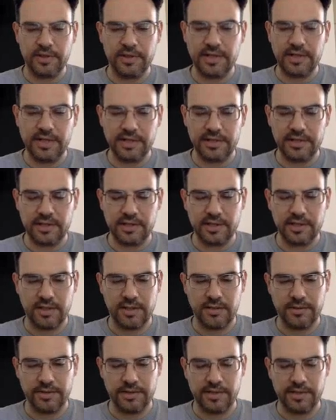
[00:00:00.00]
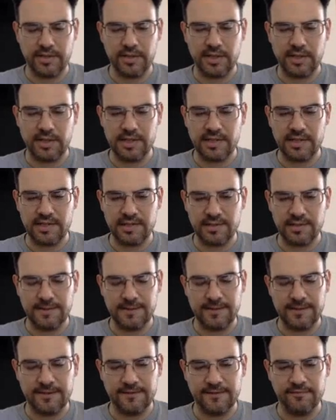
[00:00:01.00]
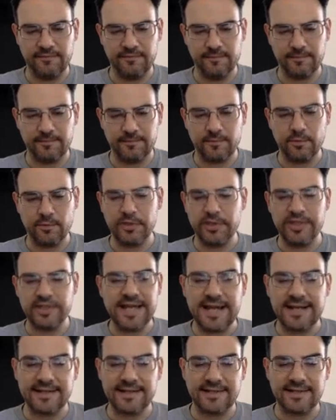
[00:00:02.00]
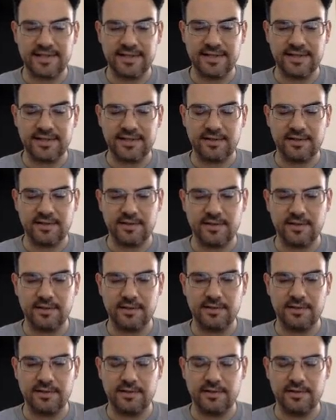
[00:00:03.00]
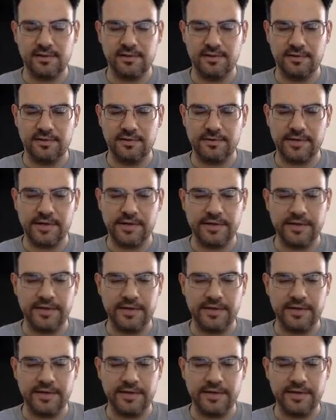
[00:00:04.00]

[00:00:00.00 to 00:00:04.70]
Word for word: character with a cost of, with an attack of six or greater than